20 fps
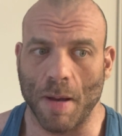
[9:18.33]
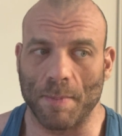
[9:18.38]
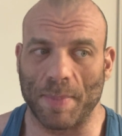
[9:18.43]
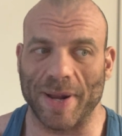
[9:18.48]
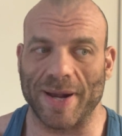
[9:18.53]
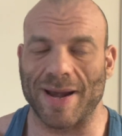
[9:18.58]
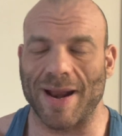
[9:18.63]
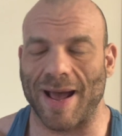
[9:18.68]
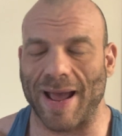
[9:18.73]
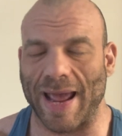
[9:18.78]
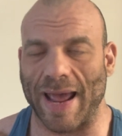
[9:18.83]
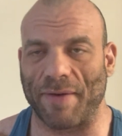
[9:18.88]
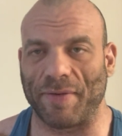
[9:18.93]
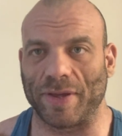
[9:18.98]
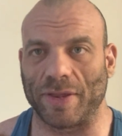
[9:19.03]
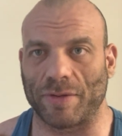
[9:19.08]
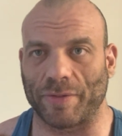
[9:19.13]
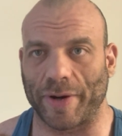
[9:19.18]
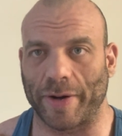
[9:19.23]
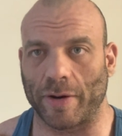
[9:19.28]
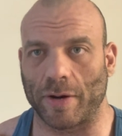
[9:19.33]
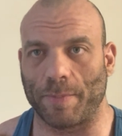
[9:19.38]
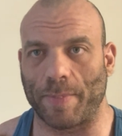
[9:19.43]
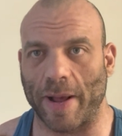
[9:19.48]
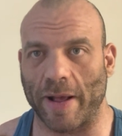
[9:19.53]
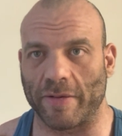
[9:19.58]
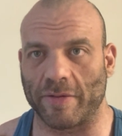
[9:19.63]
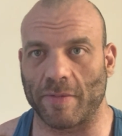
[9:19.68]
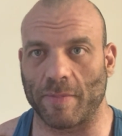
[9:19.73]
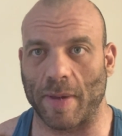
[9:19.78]
but not having 300
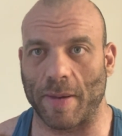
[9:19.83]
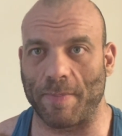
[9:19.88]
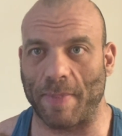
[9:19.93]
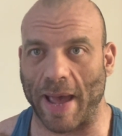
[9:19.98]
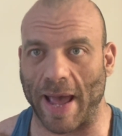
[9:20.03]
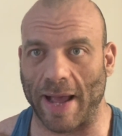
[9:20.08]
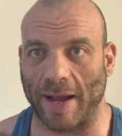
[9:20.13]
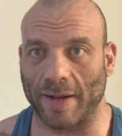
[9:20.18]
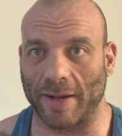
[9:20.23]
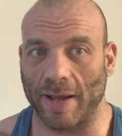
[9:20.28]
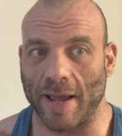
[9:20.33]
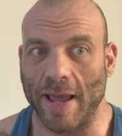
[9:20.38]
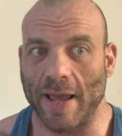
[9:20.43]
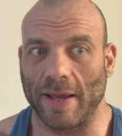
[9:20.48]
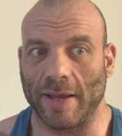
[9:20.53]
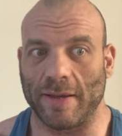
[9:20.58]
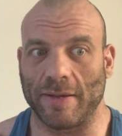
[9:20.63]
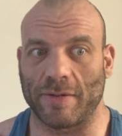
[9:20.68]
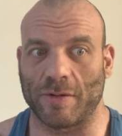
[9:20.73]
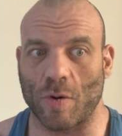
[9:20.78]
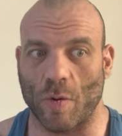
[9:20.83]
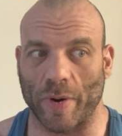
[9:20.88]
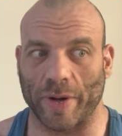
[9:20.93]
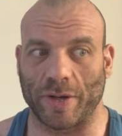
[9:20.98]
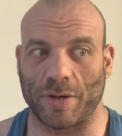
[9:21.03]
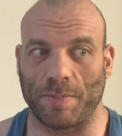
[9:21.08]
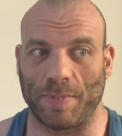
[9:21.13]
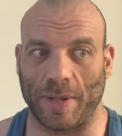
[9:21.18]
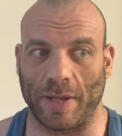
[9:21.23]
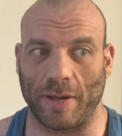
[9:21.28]
pounds on my back is going
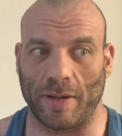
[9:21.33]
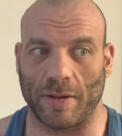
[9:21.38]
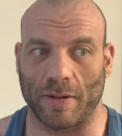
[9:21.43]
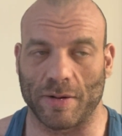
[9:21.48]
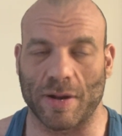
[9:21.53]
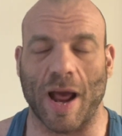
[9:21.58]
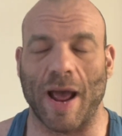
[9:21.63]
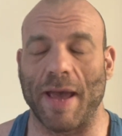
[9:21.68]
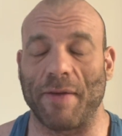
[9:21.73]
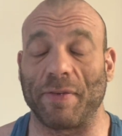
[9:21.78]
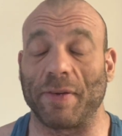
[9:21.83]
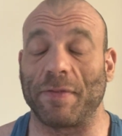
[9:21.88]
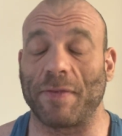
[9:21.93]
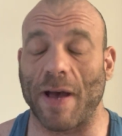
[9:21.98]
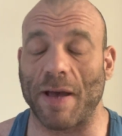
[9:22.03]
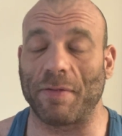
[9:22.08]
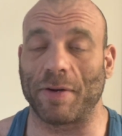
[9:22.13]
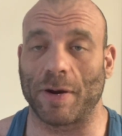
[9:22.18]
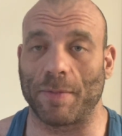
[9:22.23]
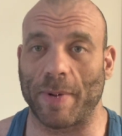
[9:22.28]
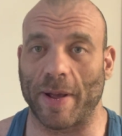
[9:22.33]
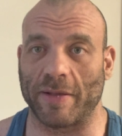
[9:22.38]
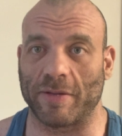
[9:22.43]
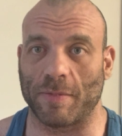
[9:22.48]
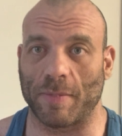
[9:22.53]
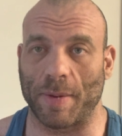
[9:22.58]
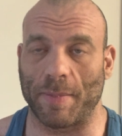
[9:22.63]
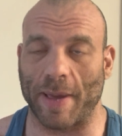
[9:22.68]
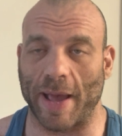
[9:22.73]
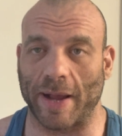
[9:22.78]
to be, not having 500 pounds
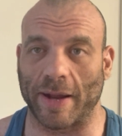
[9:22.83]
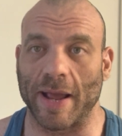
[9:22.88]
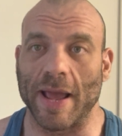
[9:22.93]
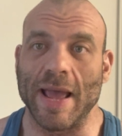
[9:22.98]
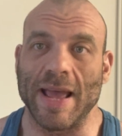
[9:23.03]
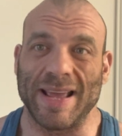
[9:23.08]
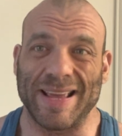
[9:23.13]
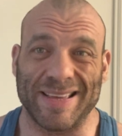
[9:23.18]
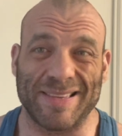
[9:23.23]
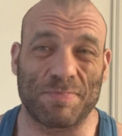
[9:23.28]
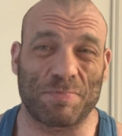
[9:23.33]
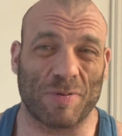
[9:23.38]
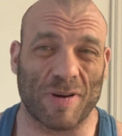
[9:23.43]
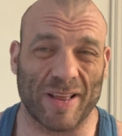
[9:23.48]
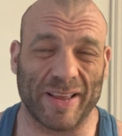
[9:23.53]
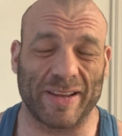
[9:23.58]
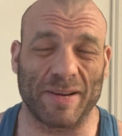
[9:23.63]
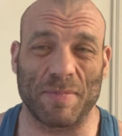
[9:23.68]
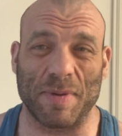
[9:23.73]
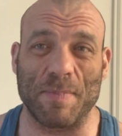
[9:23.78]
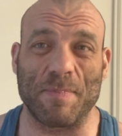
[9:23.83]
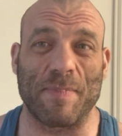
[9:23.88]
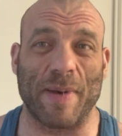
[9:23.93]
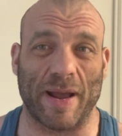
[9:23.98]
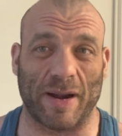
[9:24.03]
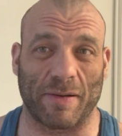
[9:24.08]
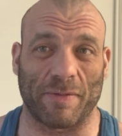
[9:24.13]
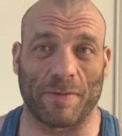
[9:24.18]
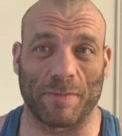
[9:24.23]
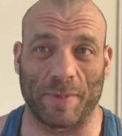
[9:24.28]
on my back is probably gonna be
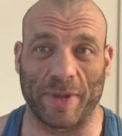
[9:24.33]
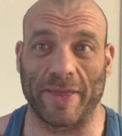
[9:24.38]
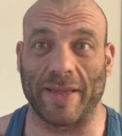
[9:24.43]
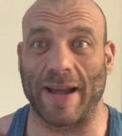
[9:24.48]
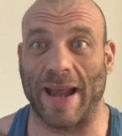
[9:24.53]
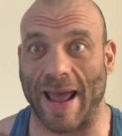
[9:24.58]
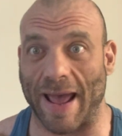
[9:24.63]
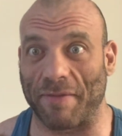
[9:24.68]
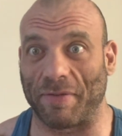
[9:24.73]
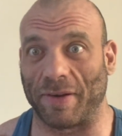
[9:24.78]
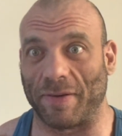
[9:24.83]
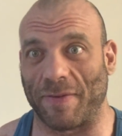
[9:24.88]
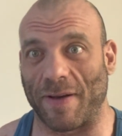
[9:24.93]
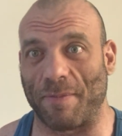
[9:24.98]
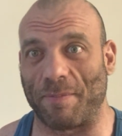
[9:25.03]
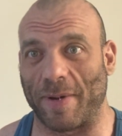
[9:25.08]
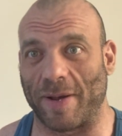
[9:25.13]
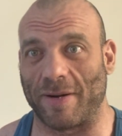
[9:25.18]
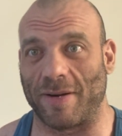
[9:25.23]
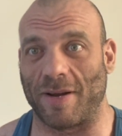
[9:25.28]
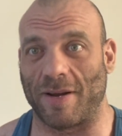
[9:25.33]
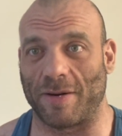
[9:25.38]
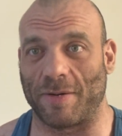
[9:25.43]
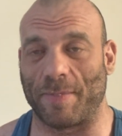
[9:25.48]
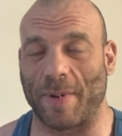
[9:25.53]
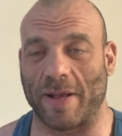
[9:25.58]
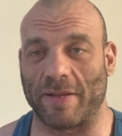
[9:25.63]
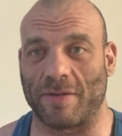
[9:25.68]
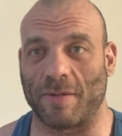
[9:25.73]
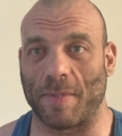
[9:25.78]
better for me than having 500
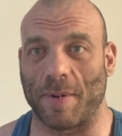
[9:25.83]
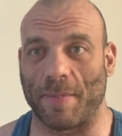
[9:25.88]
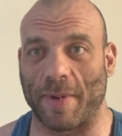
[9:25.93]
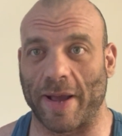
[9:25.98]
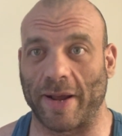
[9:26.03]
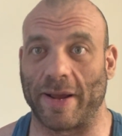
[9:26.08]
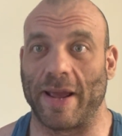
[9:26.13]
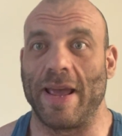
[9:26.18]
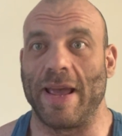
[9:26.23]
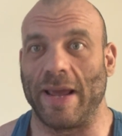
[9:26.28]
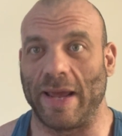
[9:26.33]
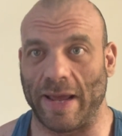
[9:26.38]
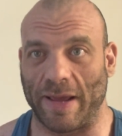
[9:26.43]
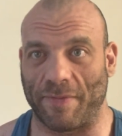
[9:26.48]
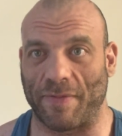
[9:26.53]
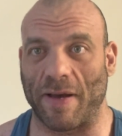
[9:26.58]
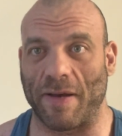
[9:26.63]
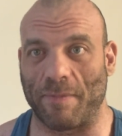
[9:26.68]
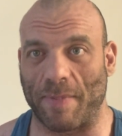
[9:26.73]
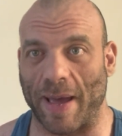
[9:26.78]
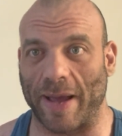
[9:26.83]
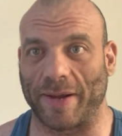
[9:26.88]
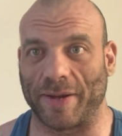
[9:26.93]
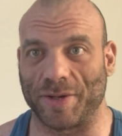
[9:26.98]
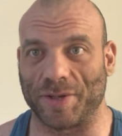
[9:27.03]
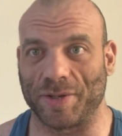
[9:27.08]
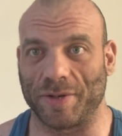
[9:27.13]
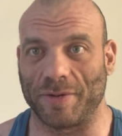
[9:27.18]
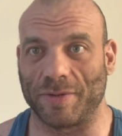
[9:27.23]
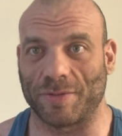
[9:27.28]
pounds on my back if I have back
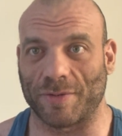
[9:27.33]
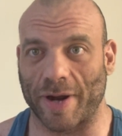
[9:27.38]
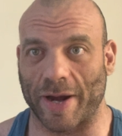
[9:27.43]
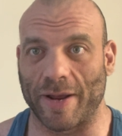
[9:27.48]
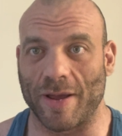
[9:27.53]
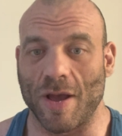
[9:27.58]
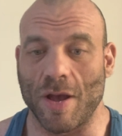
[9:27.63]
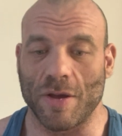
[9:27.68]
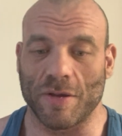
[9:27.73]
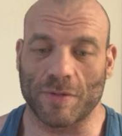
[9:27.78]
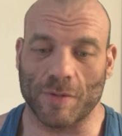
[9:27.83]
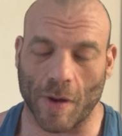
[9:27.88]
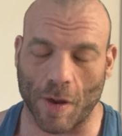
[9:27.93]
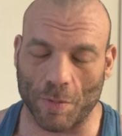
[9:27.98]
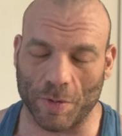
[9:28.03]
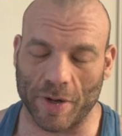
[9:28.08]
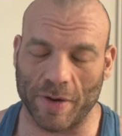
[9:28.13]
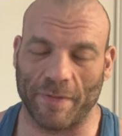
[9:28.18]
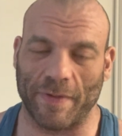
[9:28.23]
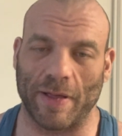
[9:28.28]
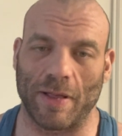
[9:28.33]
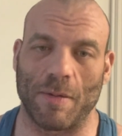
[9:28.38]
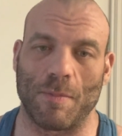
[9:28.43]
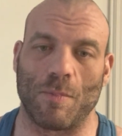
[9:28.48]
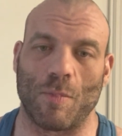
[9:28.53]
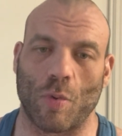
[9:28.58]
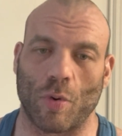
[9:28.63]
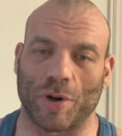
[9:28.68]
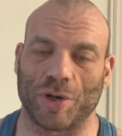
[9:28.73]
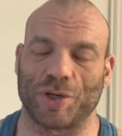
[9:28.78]
issues, right? So I would develop
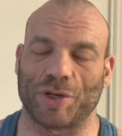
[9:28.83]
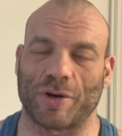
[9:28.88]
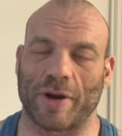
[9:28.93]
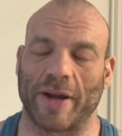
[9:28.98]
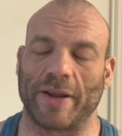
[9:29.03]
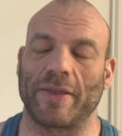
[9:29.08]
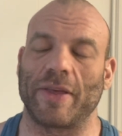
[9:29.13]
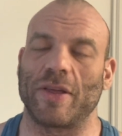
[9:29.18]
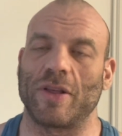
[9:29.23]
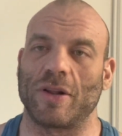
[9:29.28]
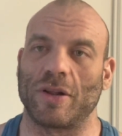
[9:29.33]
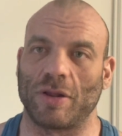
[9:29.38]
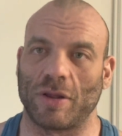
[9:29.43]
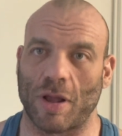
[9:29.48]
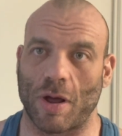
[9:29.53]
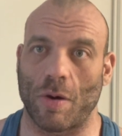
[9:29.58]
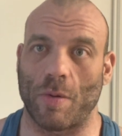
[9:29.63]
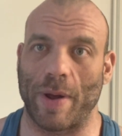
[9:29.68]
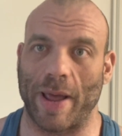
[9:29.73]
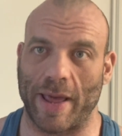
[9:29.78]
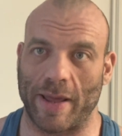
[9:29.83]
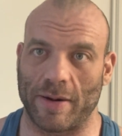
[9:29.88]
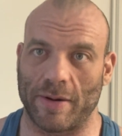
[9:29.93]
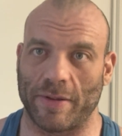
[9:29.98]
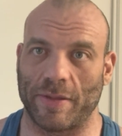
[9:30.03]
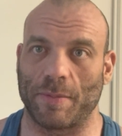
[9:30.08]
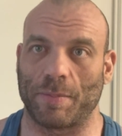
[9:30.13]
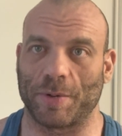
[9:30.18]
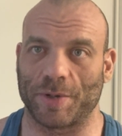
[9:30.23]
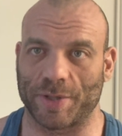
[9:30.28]
more strength in the low end
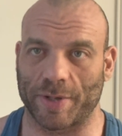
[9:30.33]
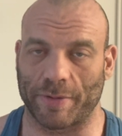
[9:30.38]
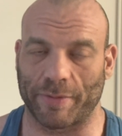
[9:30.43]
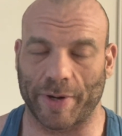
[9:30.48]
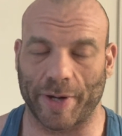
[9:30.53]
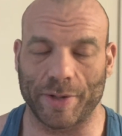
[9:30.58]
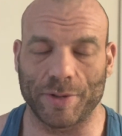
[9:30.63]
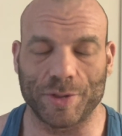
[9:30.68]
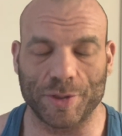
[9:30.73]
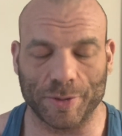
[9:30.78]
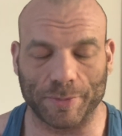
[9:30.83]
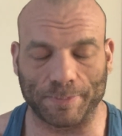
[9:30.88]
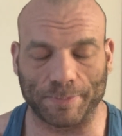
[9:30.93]
of the percent range.